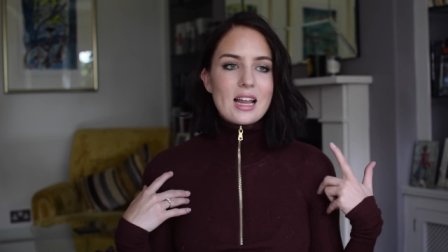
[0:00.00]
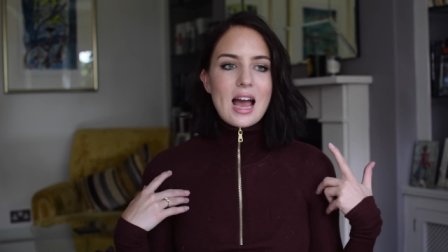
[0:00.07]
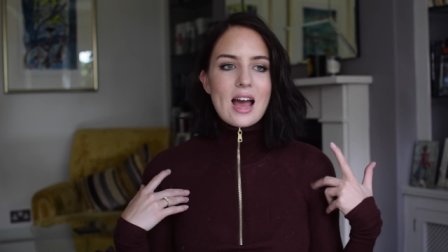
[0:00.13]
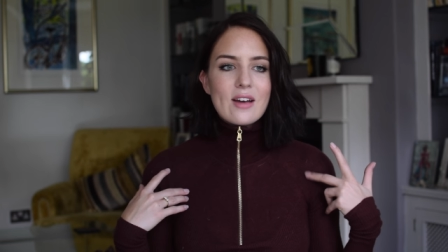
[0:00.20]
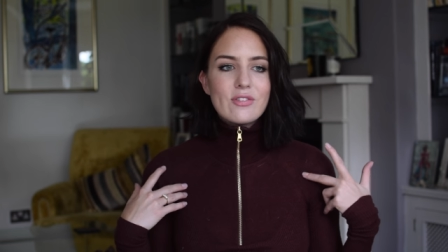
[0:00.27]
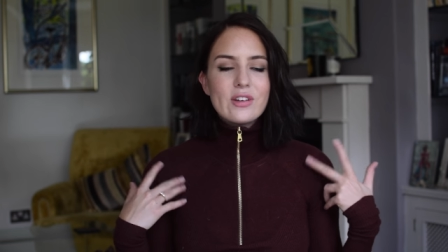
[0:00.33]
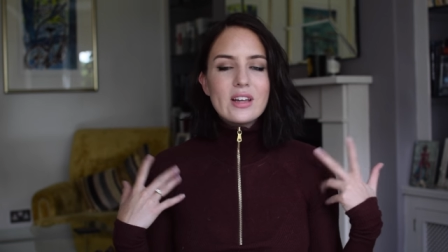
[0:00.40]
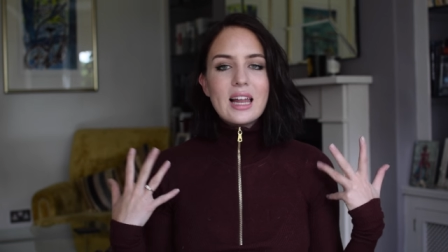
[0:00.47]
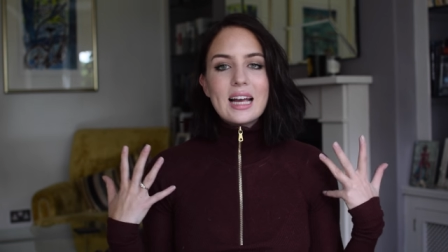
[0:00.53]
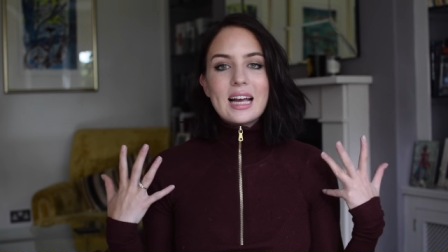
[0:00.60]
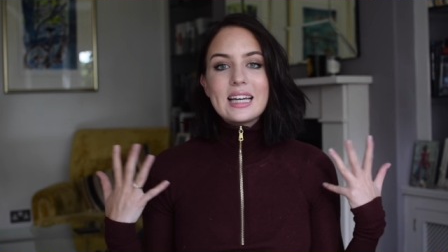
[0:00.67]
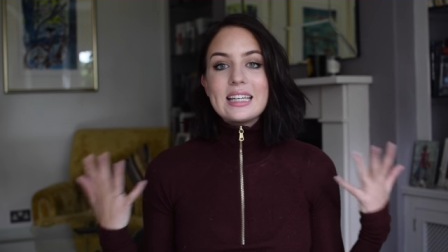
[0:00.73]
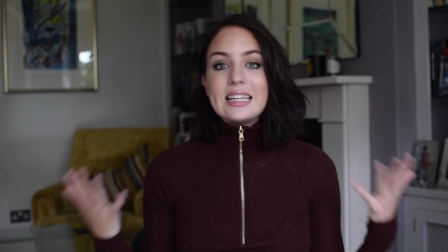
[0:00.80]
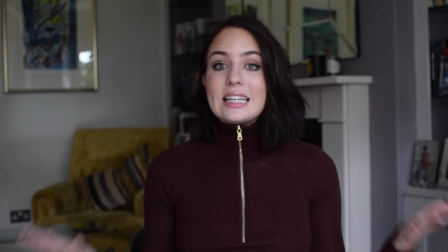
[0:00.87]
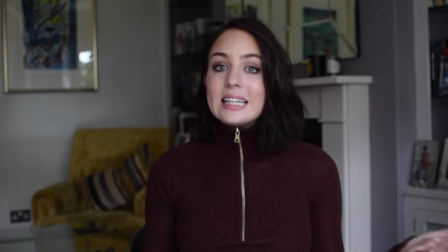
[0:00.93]
I feel like
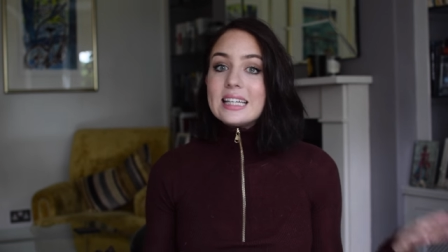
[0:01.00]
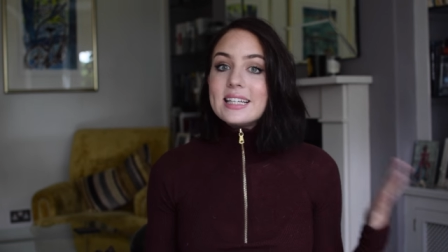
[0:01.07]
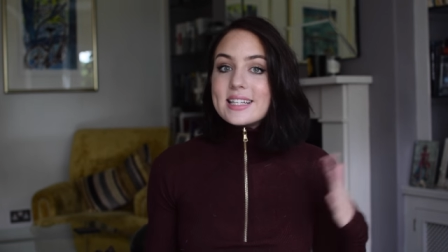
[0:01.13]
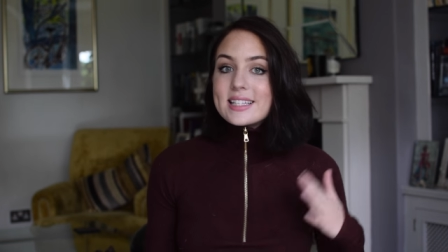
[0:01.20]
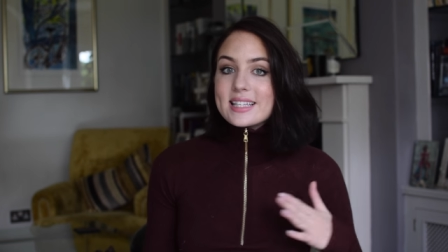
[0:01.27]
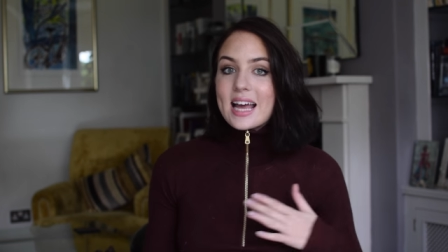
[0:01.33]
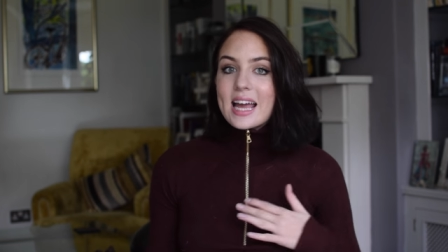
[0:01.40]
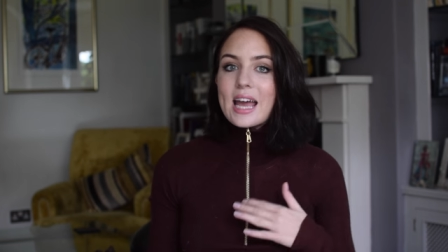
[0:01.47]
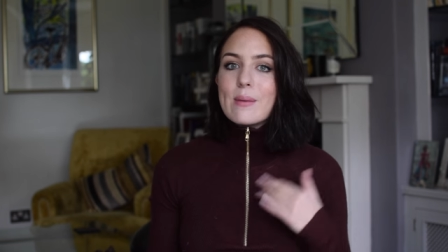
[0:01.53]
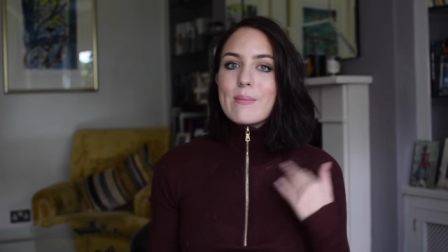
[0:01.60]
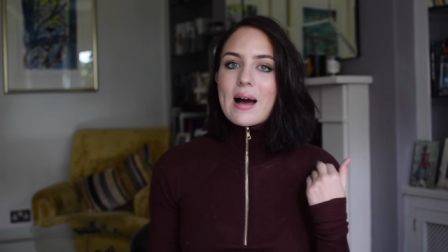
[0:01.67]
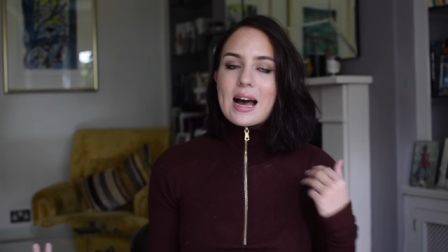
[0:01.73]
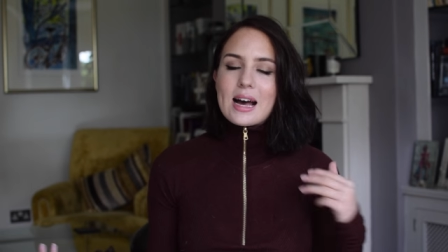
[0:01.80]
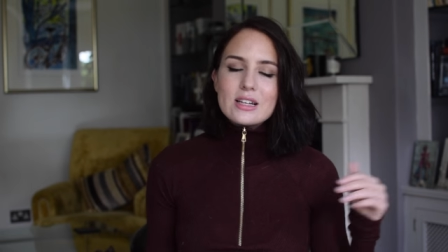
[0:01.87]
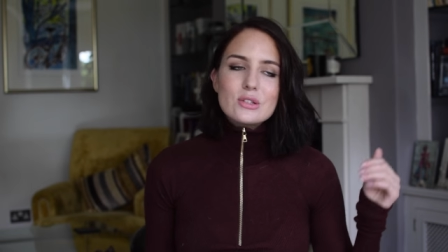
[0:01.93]
I needn't say it,
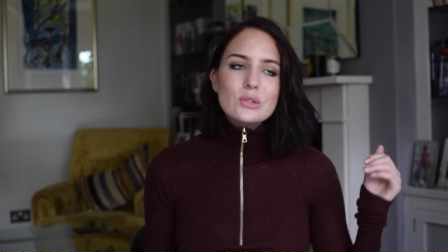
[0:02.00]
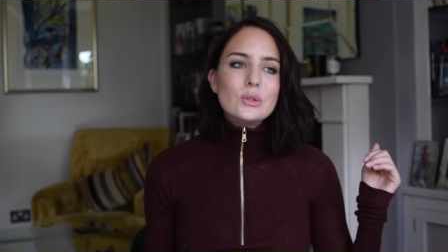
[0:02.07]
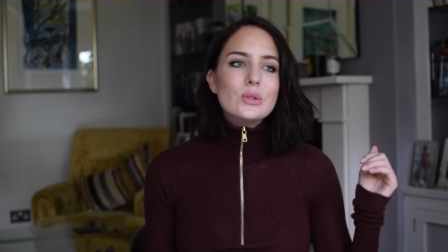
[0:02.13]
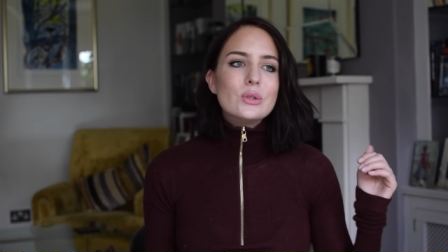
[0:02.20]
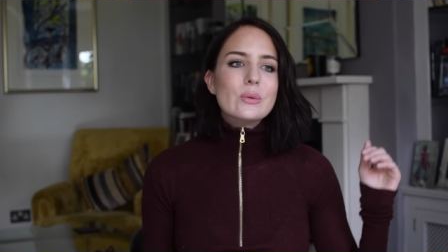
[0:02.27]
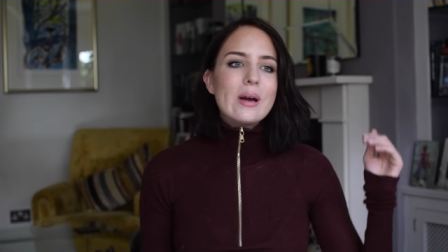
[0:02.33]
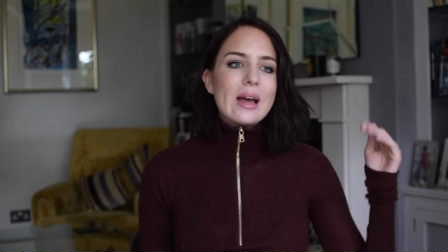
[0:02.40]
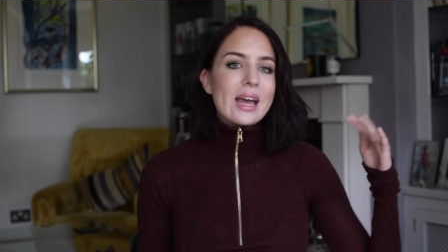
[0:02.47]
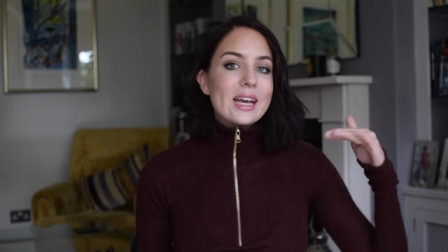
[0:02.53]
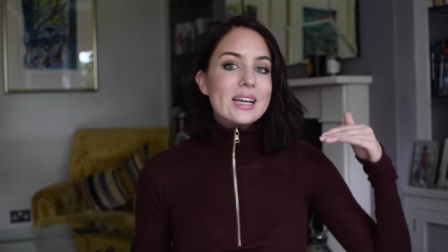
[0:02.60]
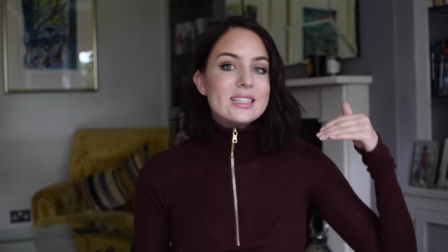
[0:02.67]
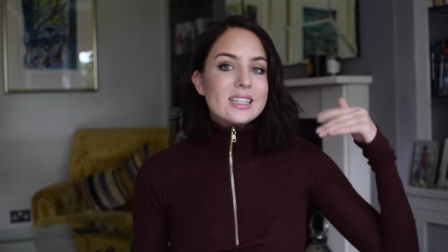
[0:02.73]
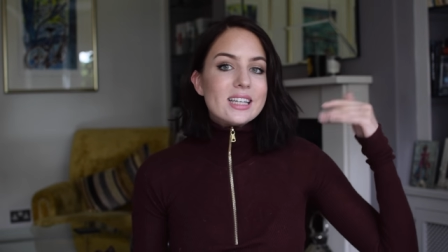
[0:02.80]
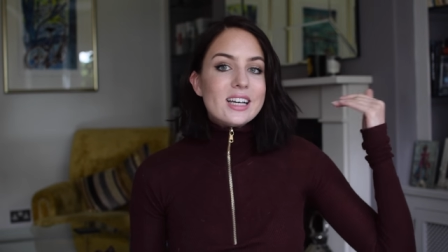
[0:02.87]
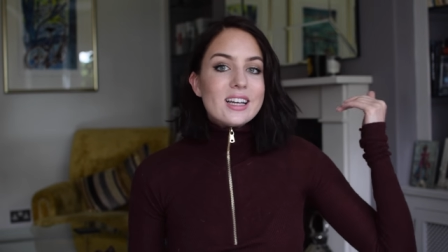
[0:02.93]
but as
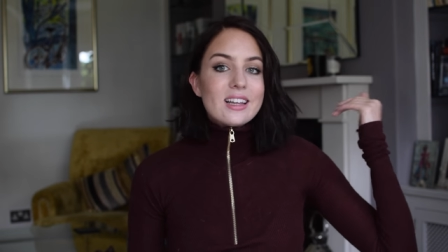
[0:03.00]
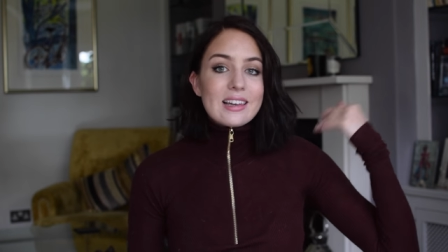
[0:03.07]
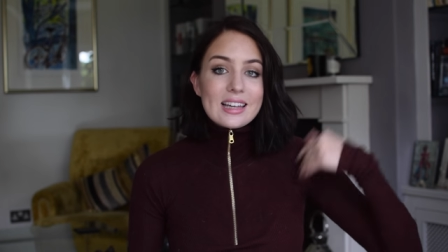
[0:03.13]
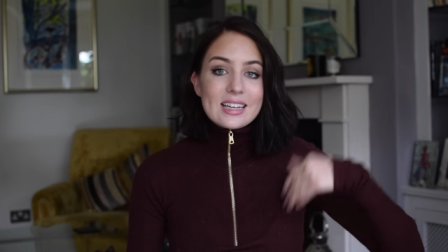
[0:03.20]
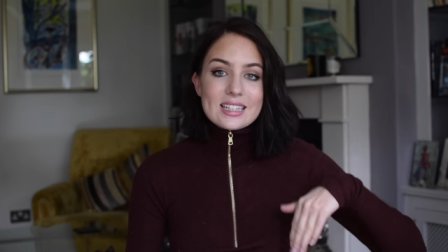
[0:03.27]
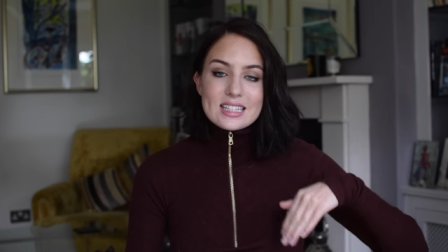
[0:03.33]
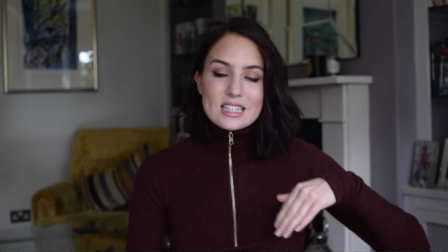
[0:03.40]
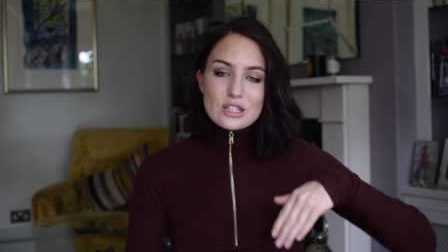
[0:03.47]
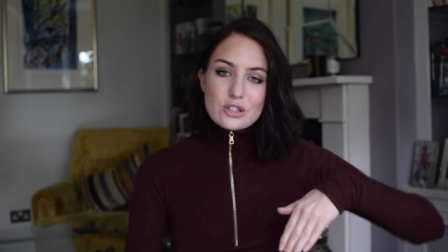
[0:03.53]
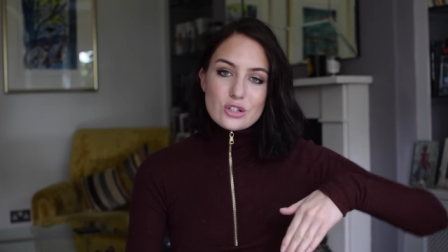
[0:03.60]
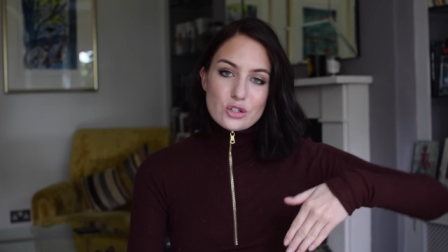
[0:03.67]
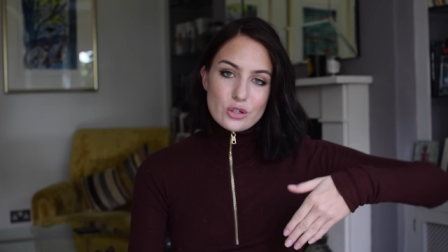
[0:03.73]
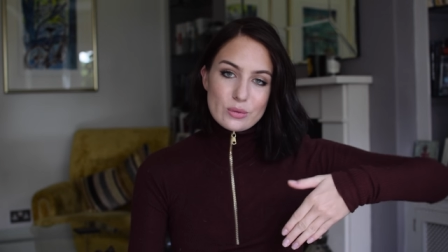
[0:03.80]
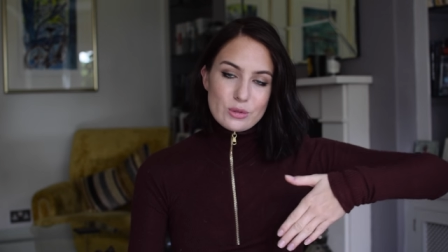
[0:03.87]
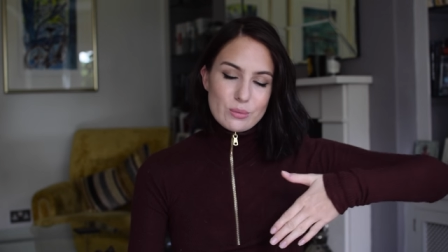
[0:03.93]
always, links in the
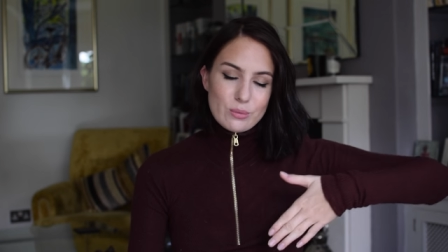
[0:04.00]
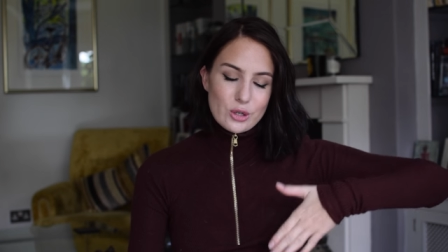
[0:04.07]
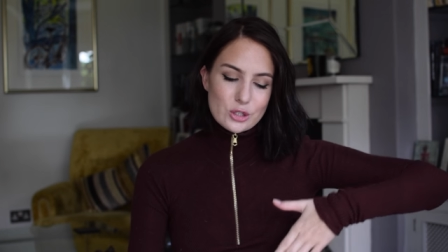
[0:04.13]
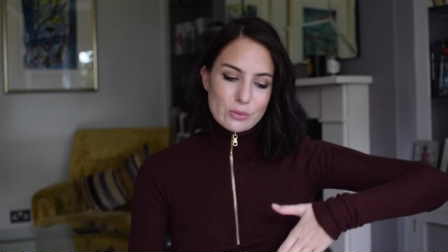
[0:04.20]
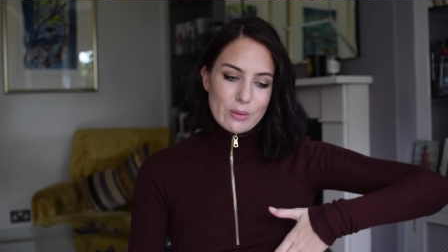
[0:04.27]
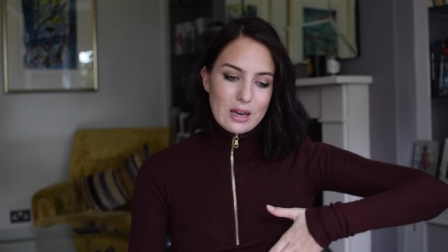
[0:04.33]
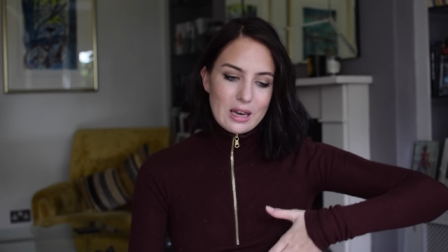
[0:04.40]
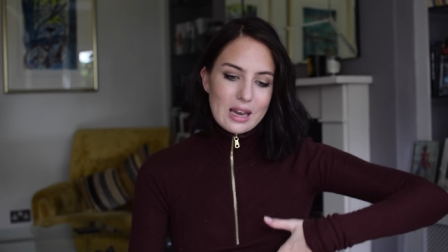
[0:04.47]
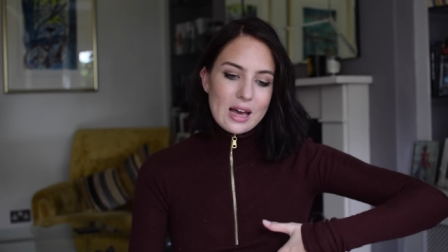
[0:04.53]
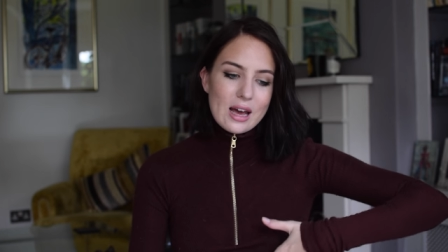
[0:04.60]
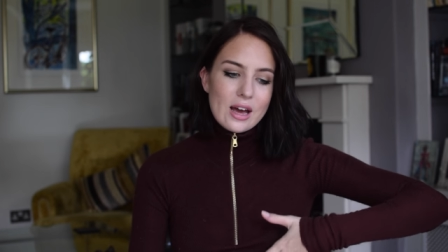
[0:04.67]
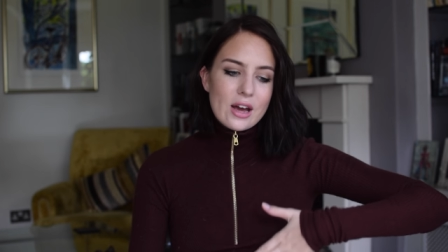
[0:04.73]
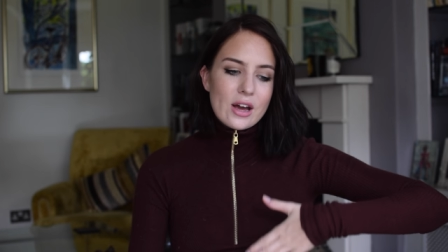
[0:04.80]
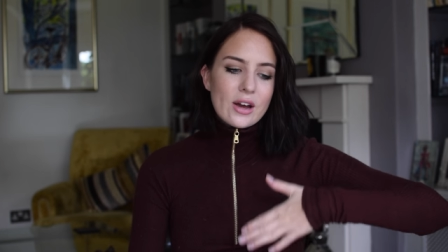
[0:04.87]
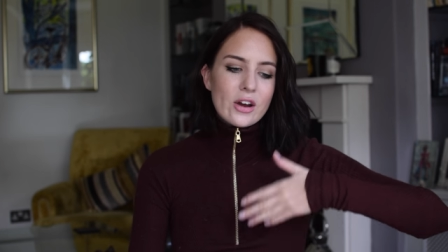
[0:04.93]
description box
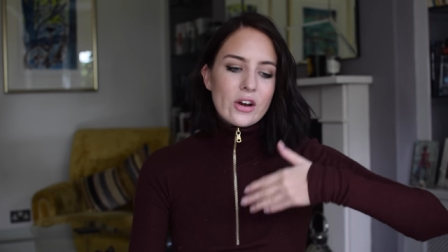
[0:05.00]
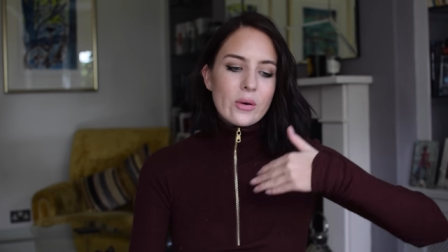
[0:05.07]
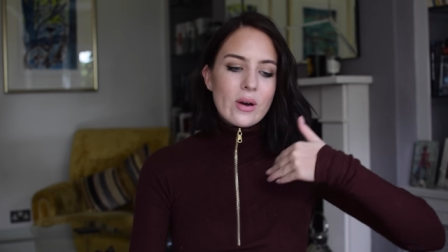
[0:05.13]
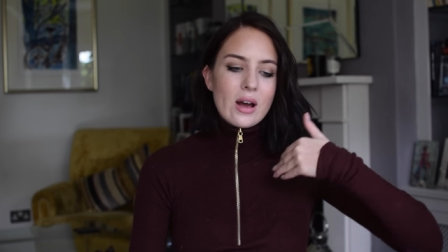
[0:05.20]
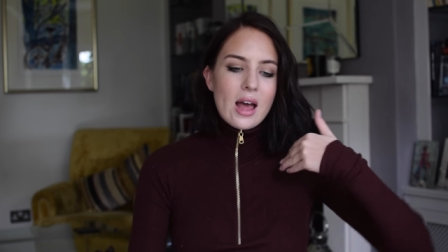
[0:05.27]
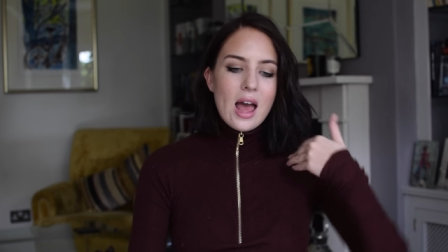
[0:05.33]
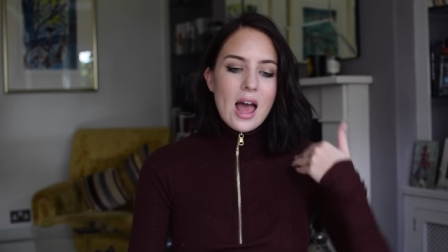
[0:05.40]
below.